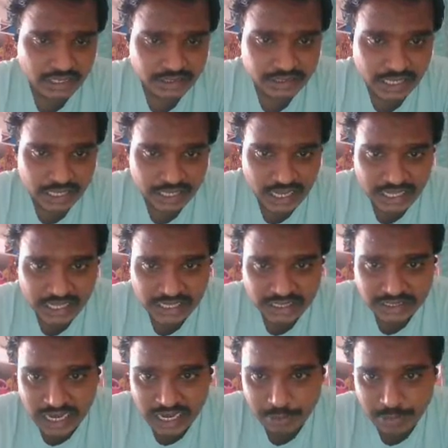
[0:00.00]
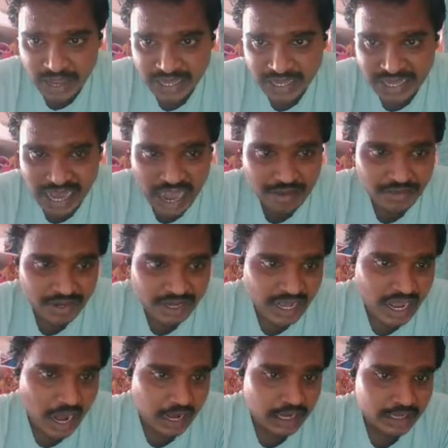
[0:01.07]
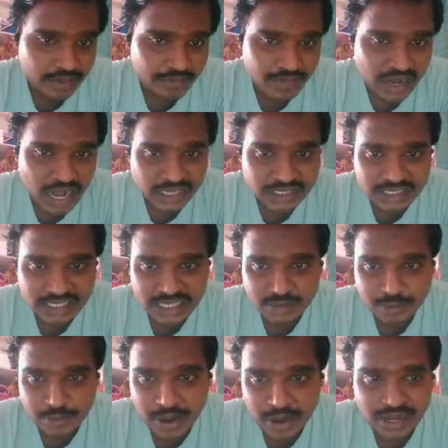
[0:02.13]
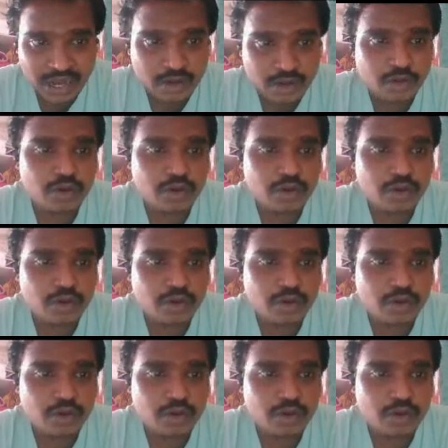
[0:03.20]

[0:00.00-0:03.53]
Here, settling is done by gravity, and the velocity is